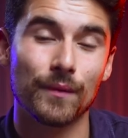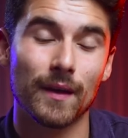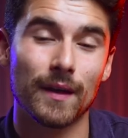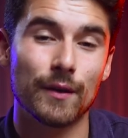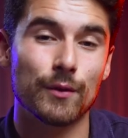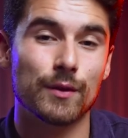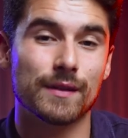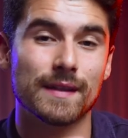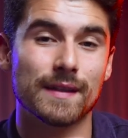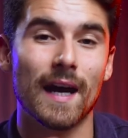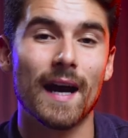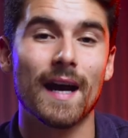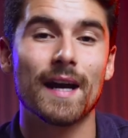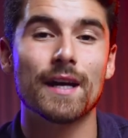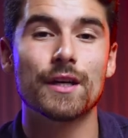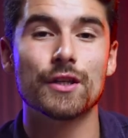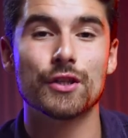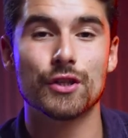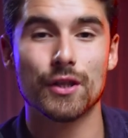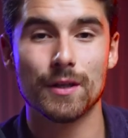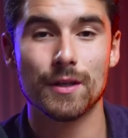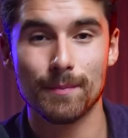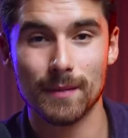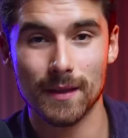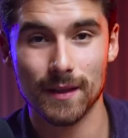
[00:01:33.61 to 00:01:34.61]
it was
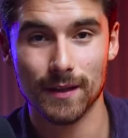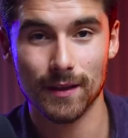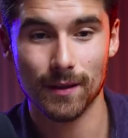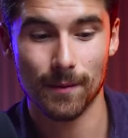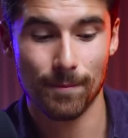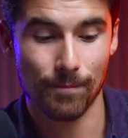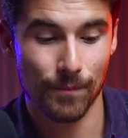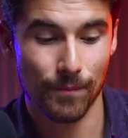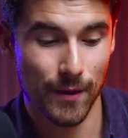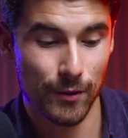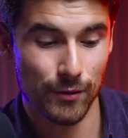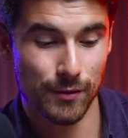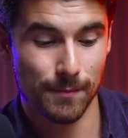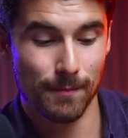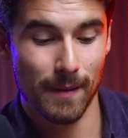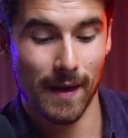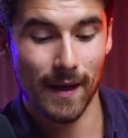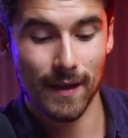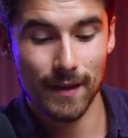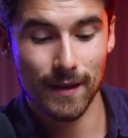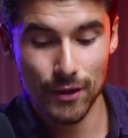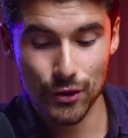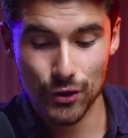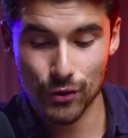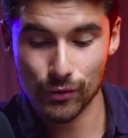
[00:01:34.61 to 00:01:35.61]
IEG Media. It was
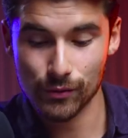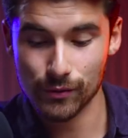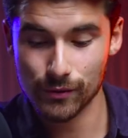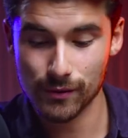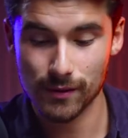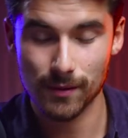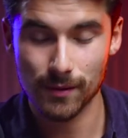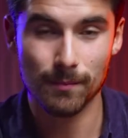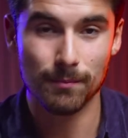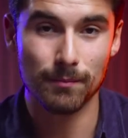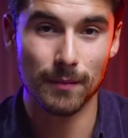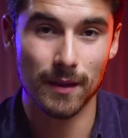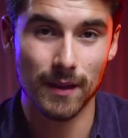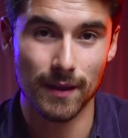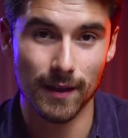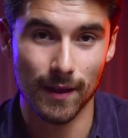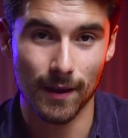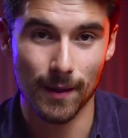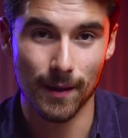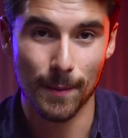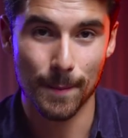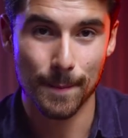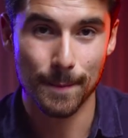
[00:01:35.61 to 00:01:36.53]
my initials, Media.